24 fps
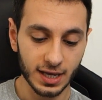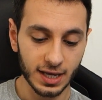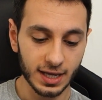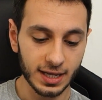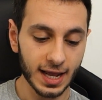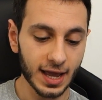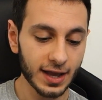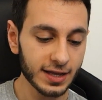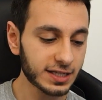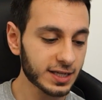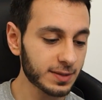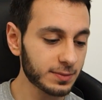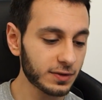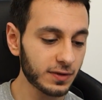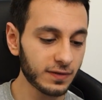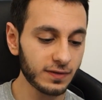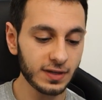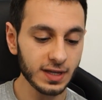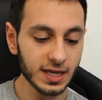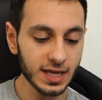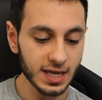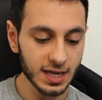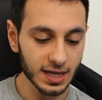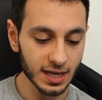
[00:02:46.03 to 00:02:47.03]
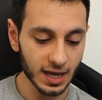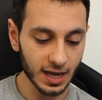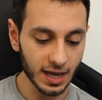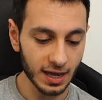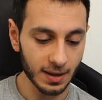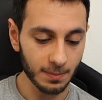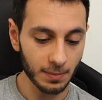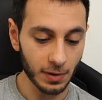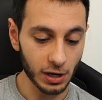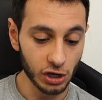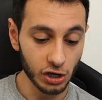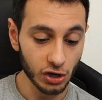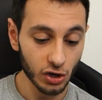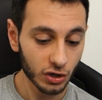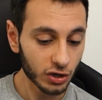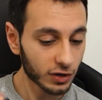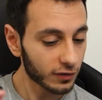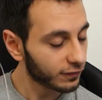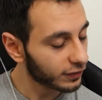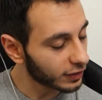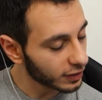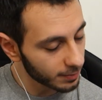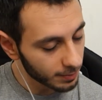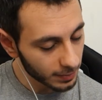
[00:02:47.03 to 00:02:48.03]
Now in terms of the look
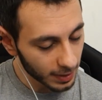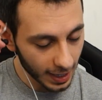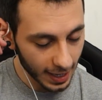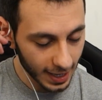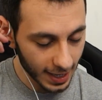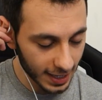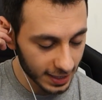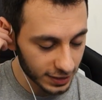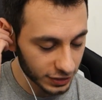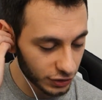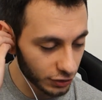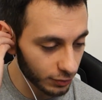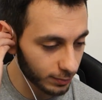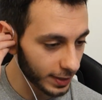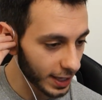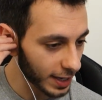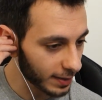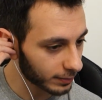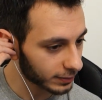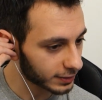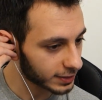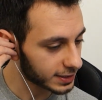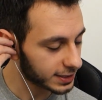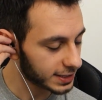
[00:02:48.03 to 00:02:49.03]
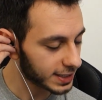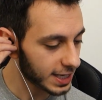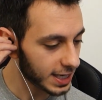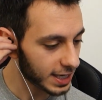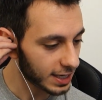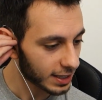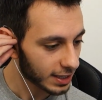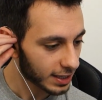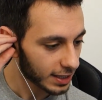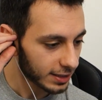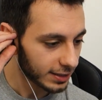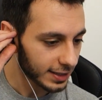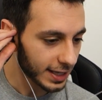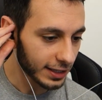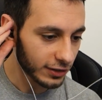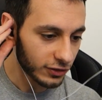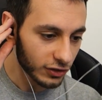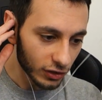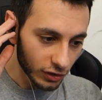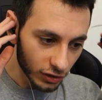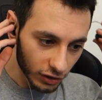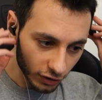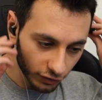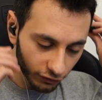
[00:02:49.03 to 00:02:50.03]
of them, as you'll be able to see, they
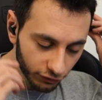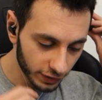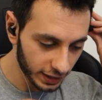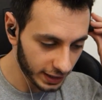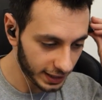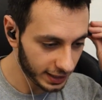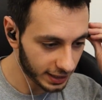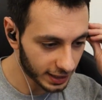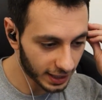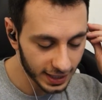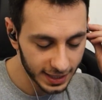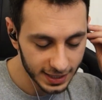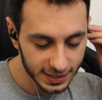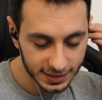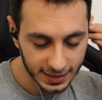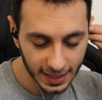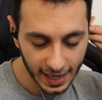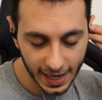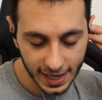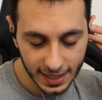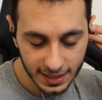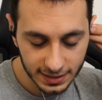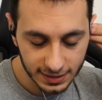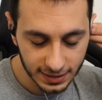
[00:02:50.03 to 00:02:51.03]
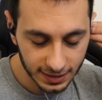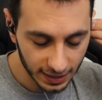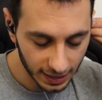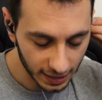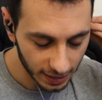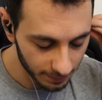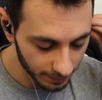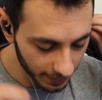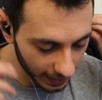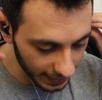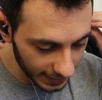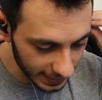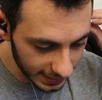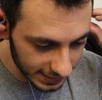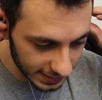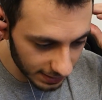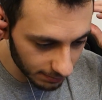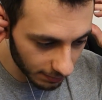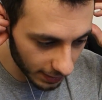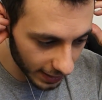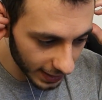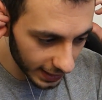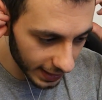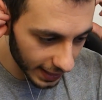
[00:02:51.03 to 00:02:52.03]
do look really nice, and at least
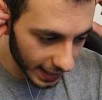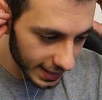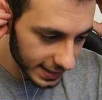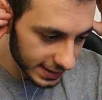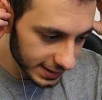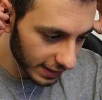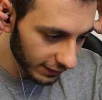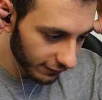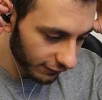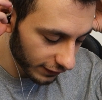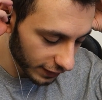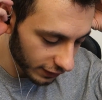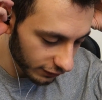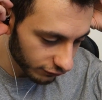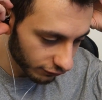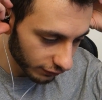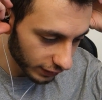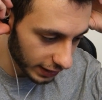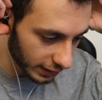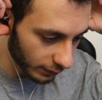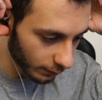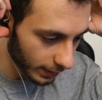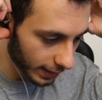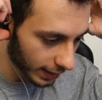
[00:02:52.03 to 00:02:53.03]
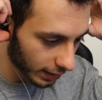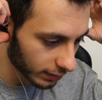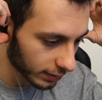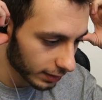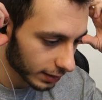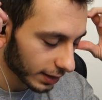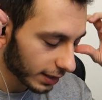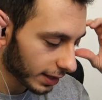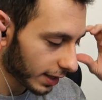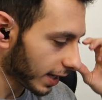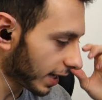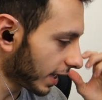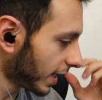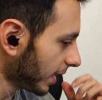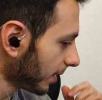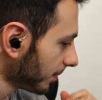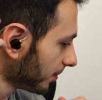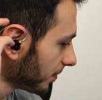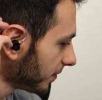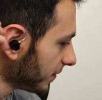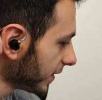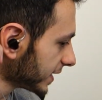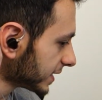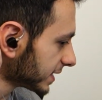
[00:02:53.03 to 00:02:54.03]
in my case they fit really well.
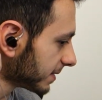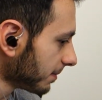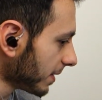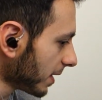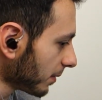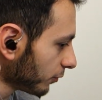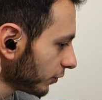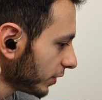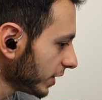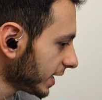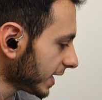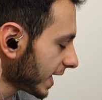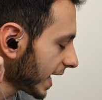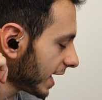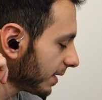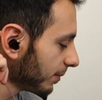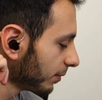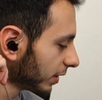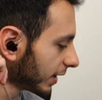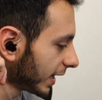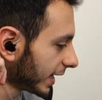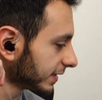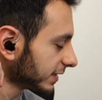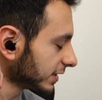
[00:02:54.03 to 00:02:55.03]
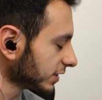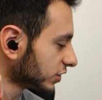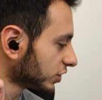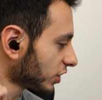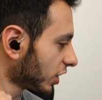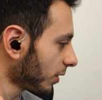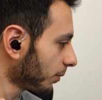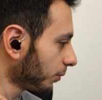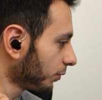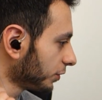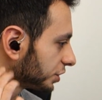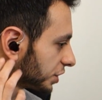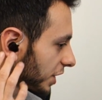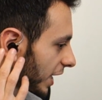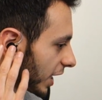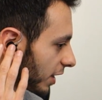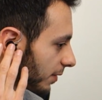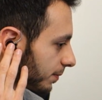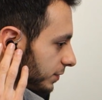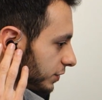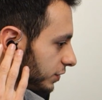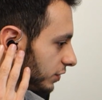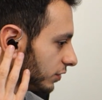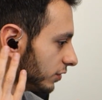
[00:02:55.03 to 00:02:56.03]
There's a memory cable at the top which
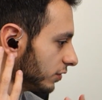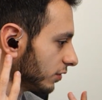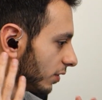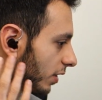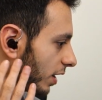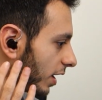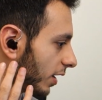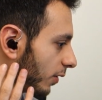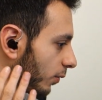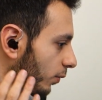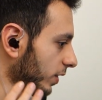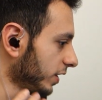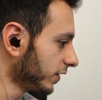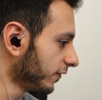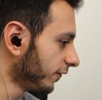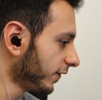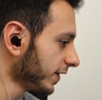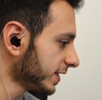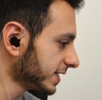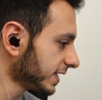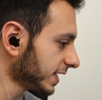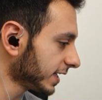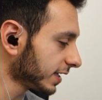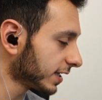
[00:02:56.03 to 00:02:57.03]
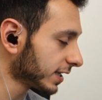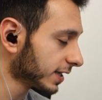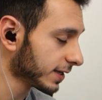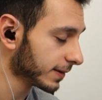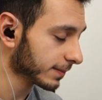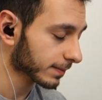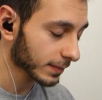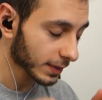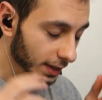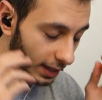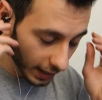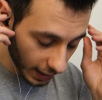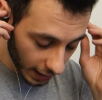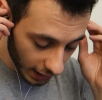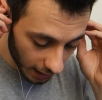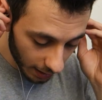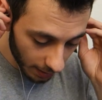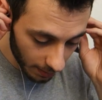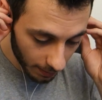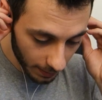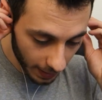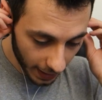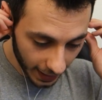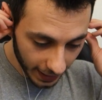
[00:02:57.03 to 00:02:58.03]
helps you with fitting
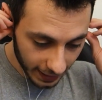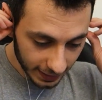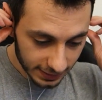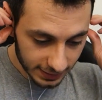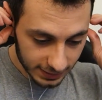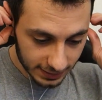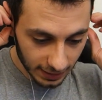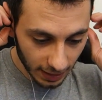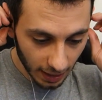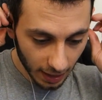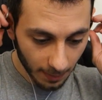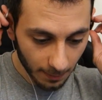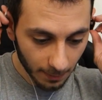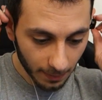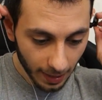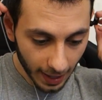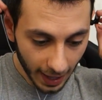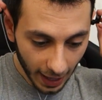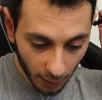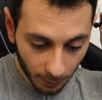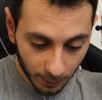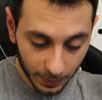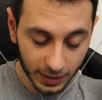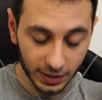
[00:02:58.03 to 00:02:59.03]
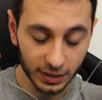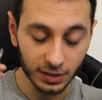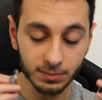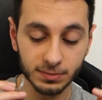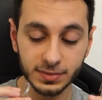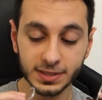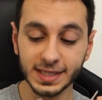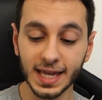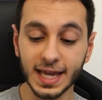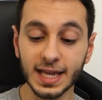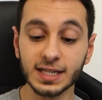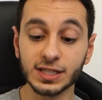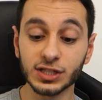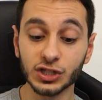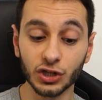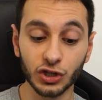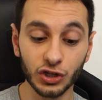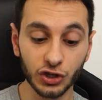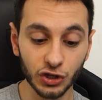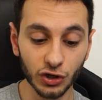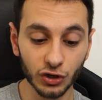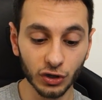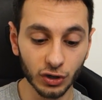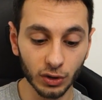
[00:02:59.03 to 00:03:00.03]
and helping them stay
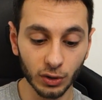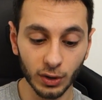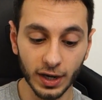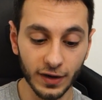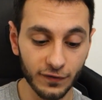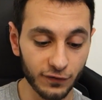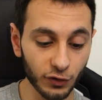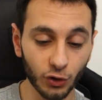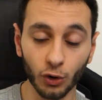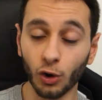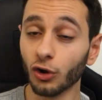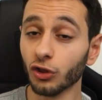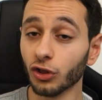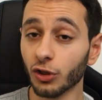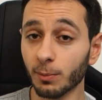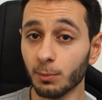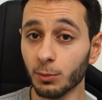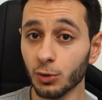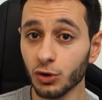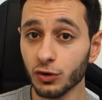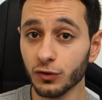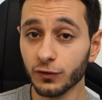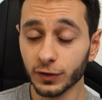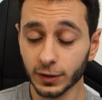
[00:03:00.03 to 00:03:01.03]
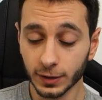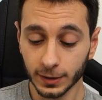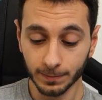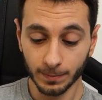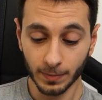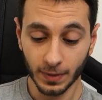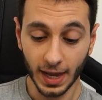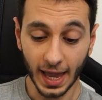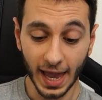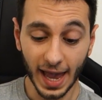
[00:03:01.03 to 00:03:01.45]
secure if you're on the move.